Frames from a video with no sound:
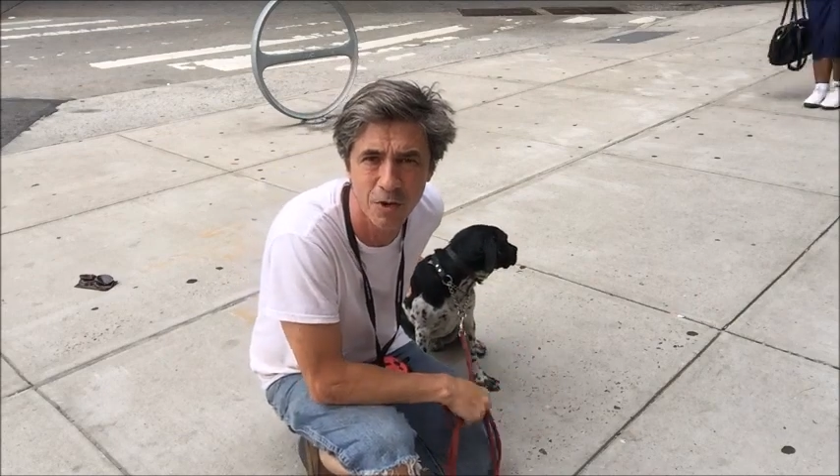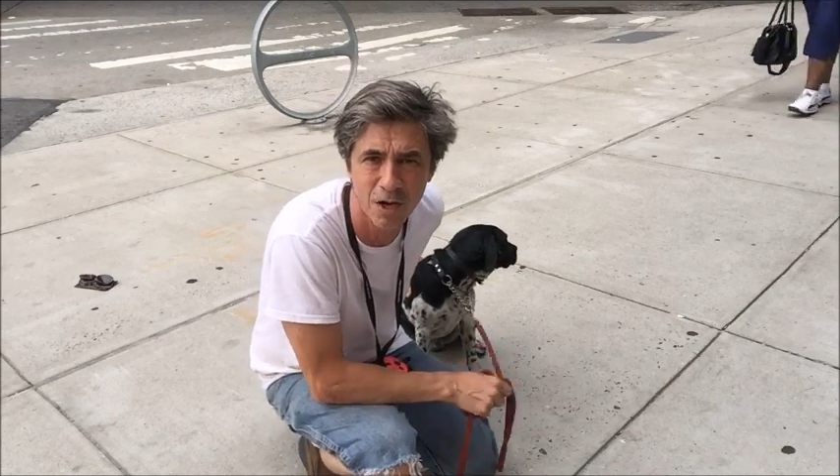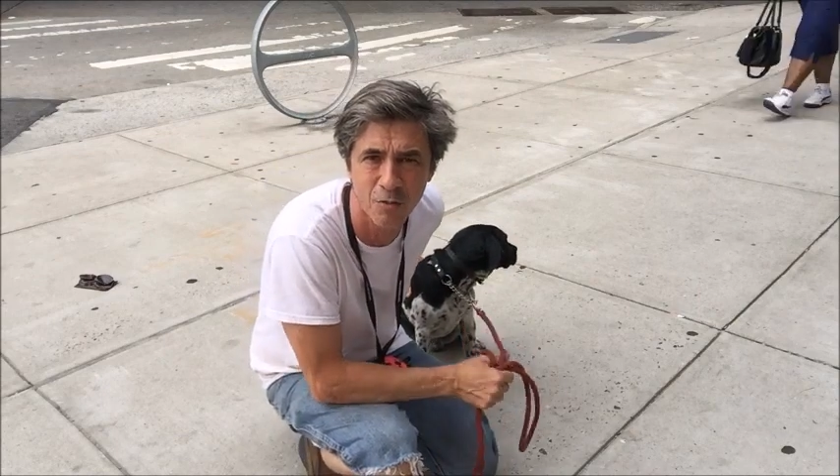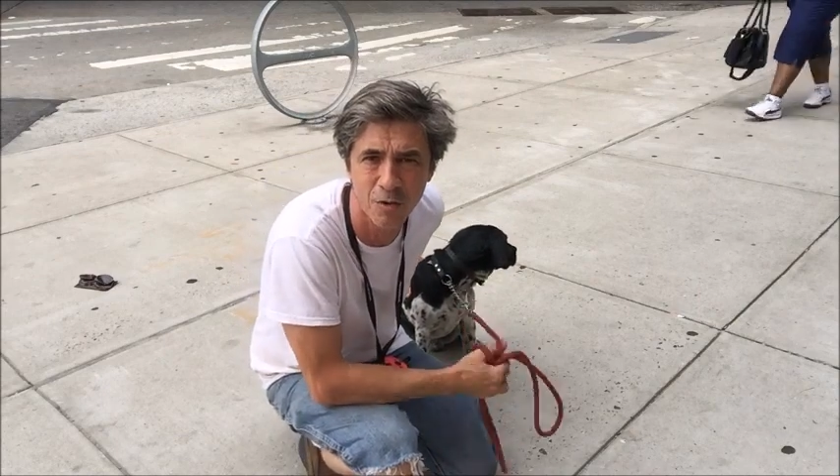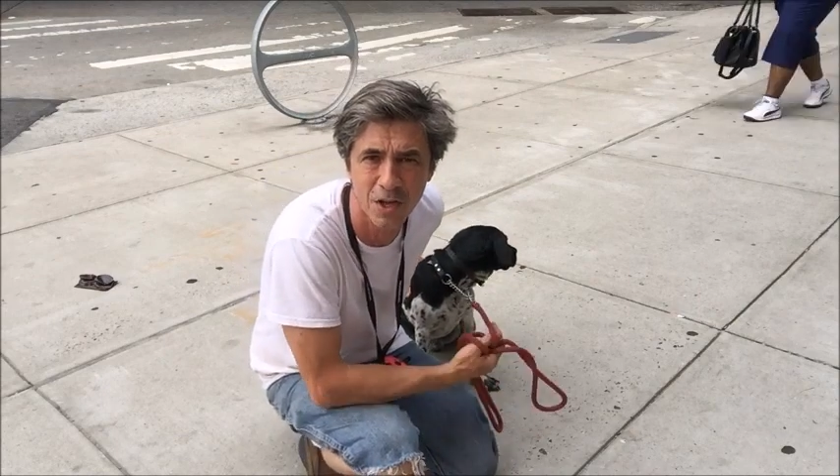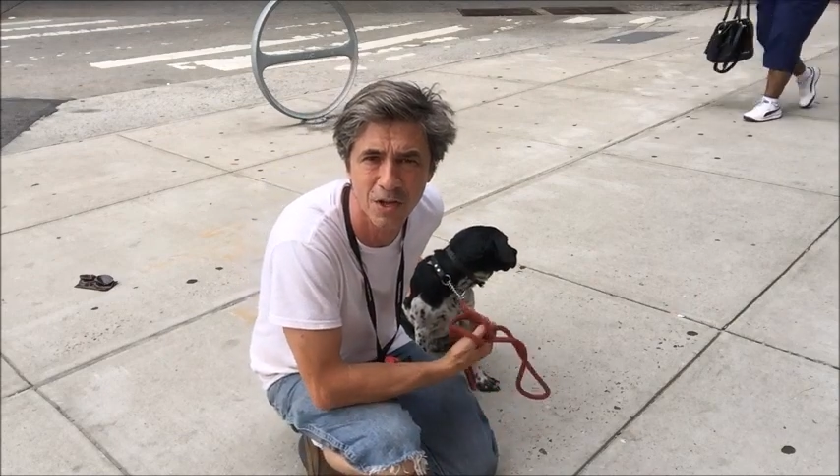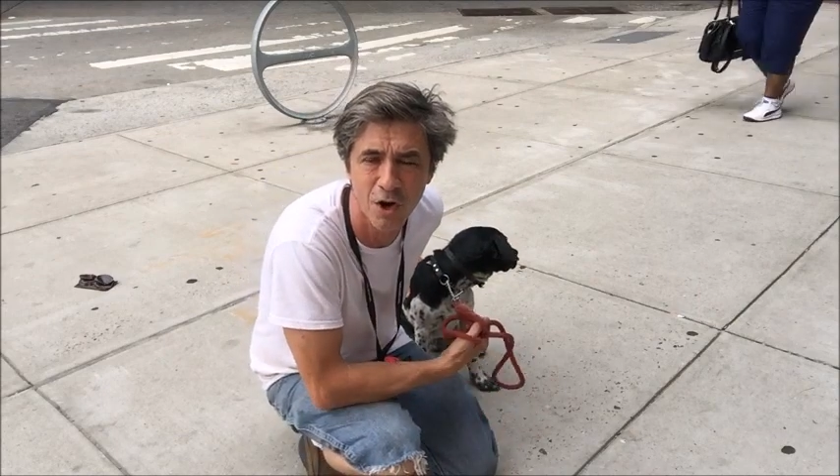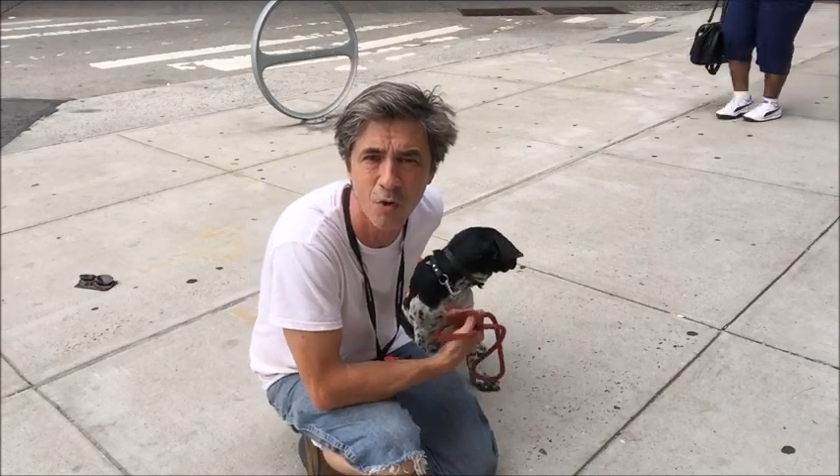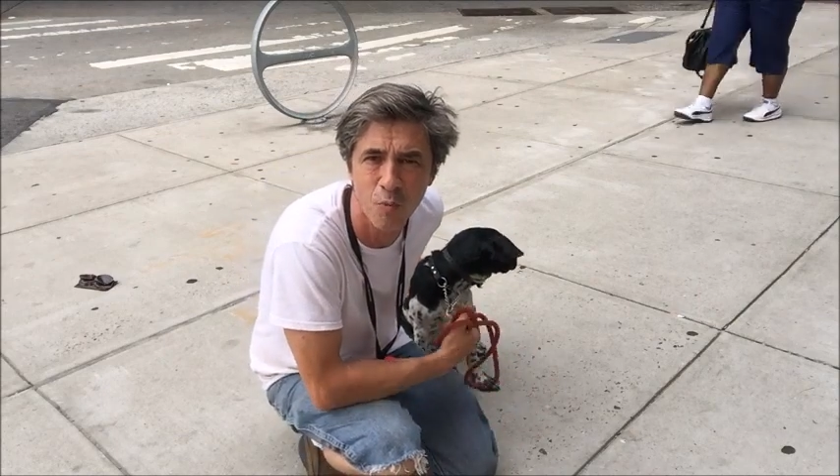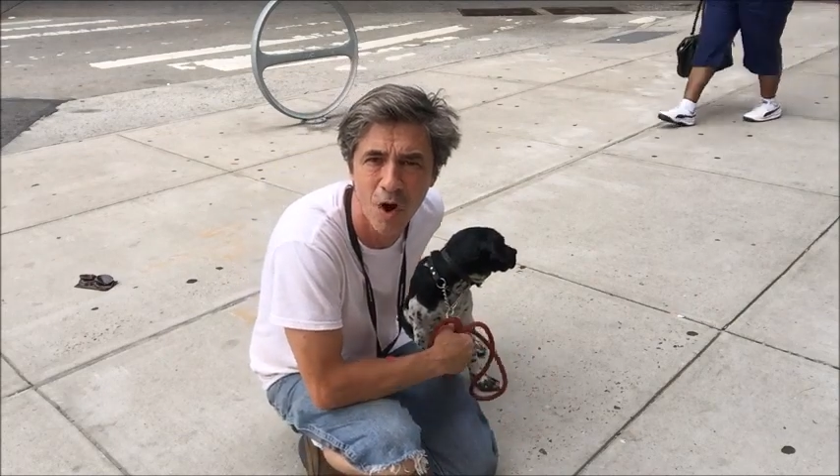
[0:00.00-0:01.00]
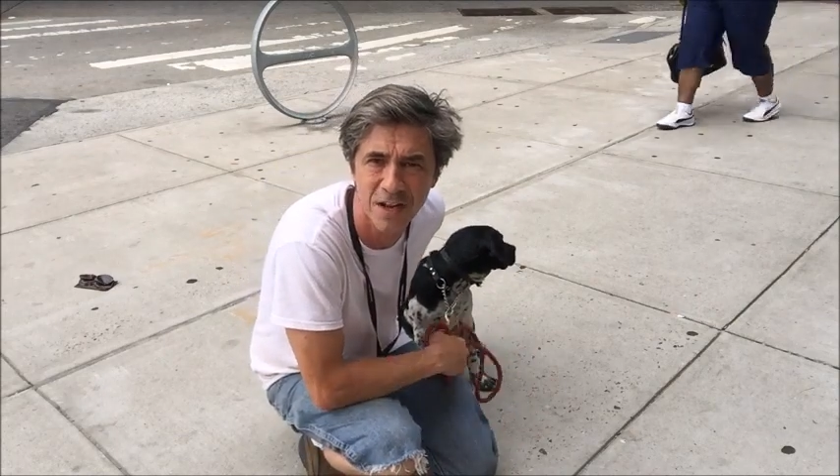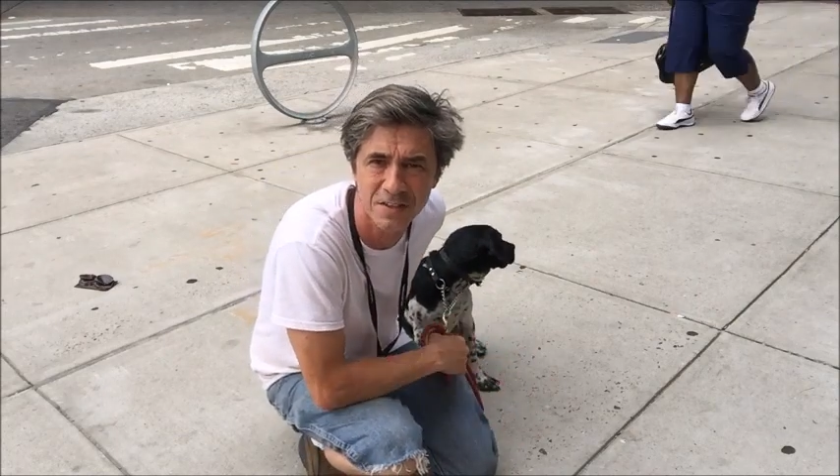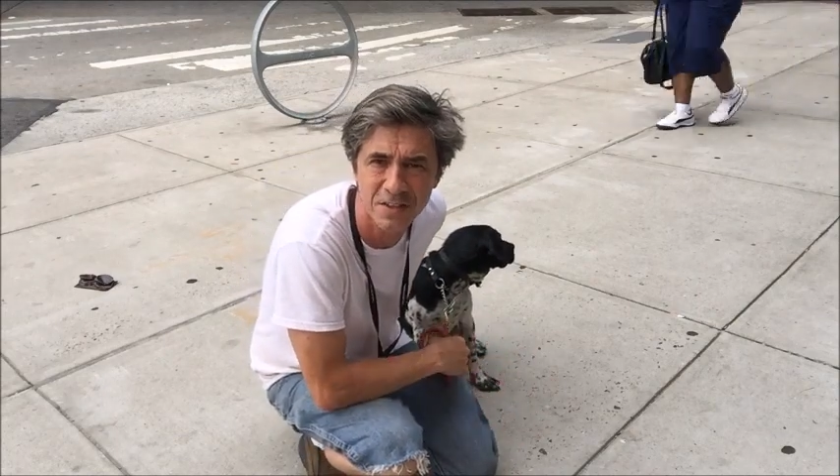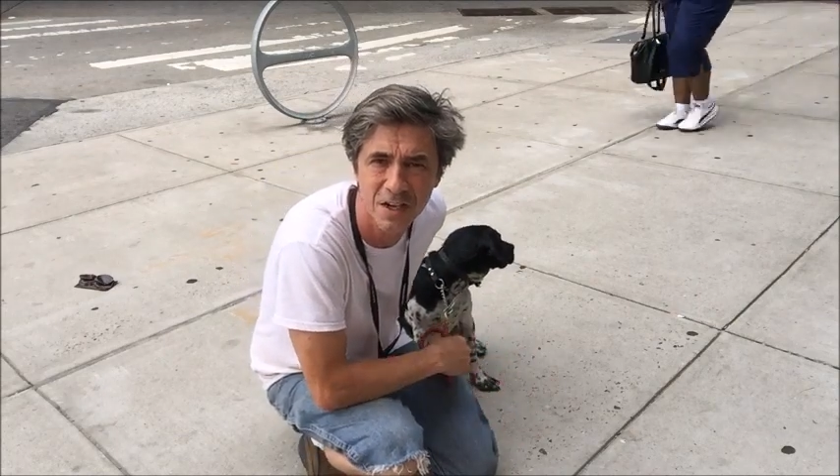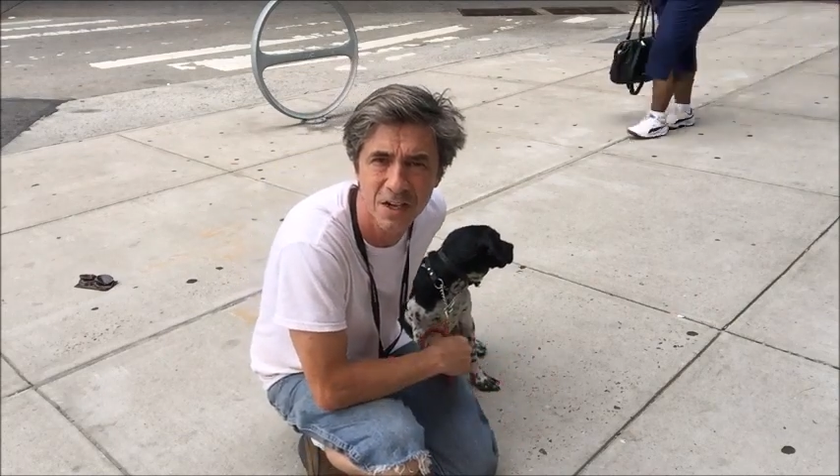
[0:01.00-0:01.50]
we don't really know
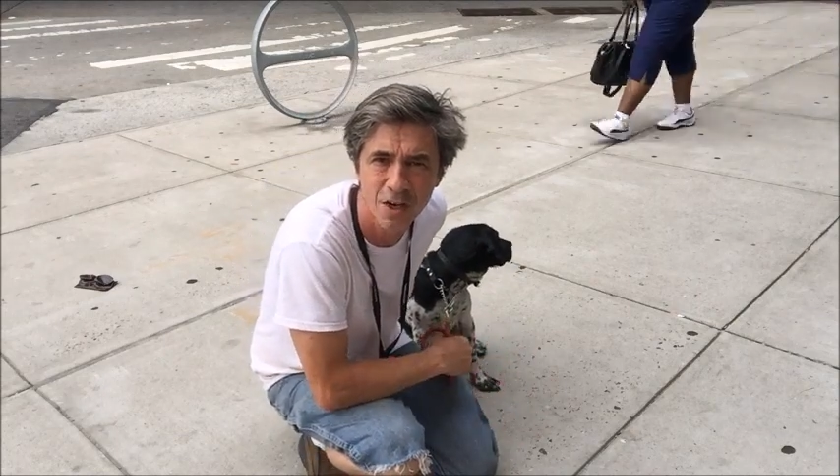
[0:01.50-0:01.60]
what